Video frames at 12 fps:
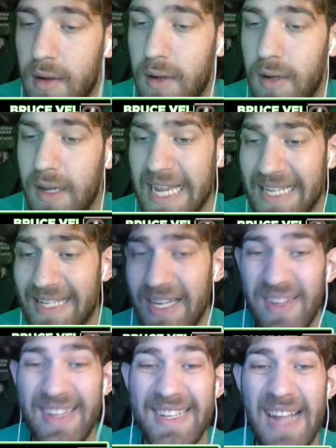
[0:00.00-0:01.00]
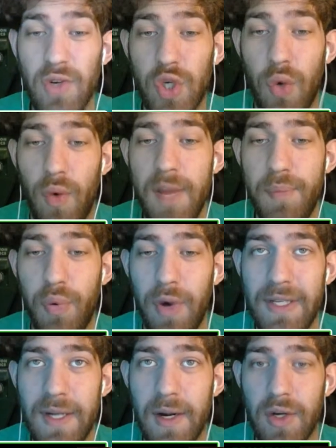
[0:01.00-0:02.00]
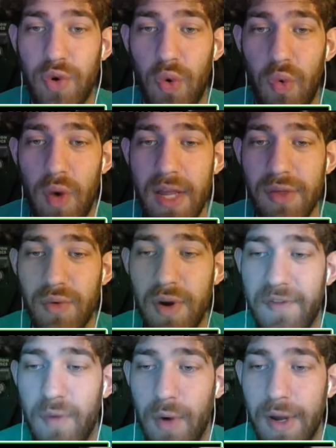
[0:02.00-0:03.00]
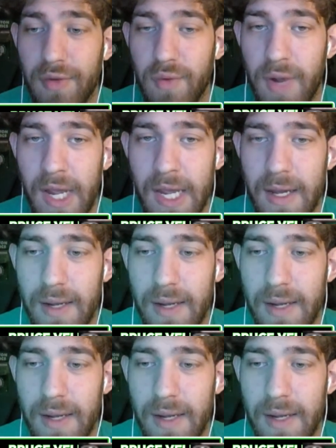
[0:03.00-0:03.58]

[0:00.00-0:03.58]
Again, Celtics down 20 points here, 23 to 43.